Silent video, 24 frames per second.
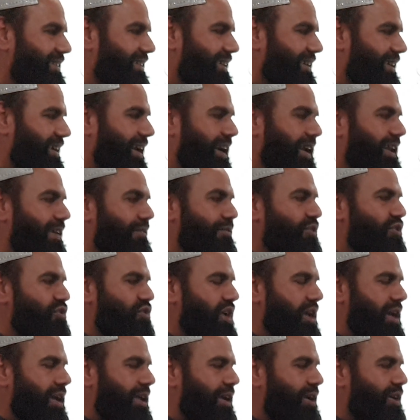And if you
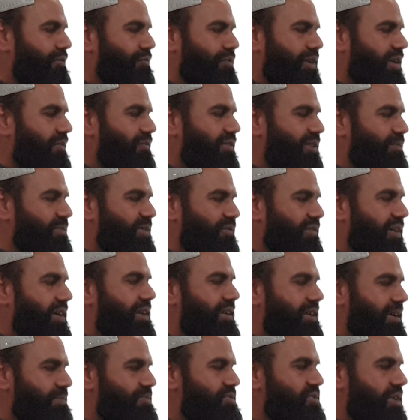take it, your wife will be very
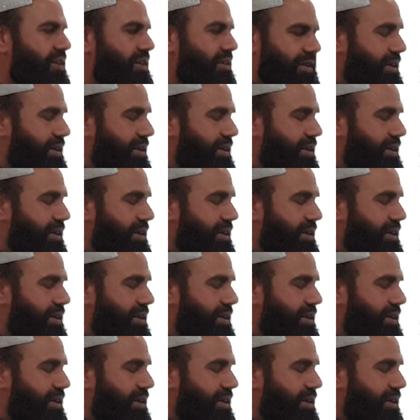upset.